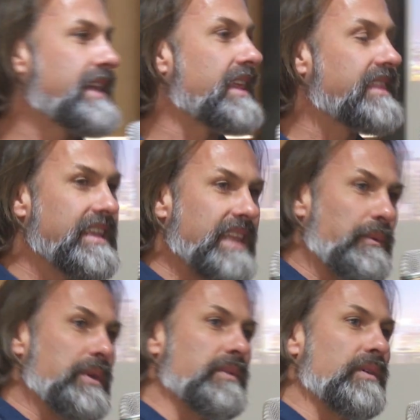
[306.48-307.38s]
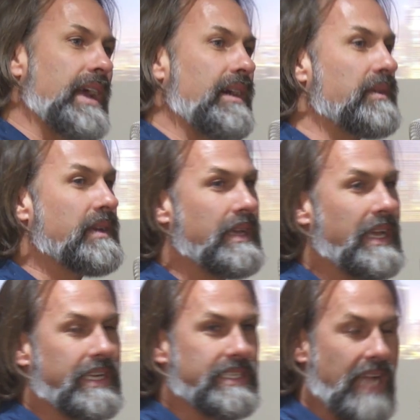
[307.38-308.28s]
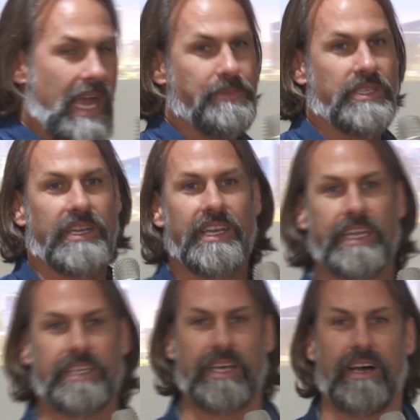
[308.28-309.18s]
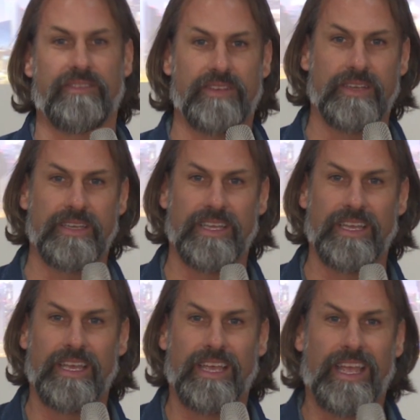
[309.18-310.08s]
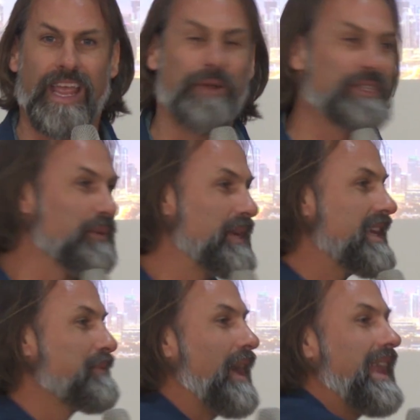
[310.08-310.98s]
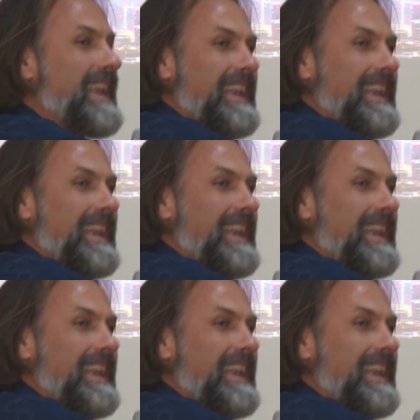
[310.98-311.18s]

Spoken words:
day, the thing that we wrote out. Because times are going to get tough. And so we did what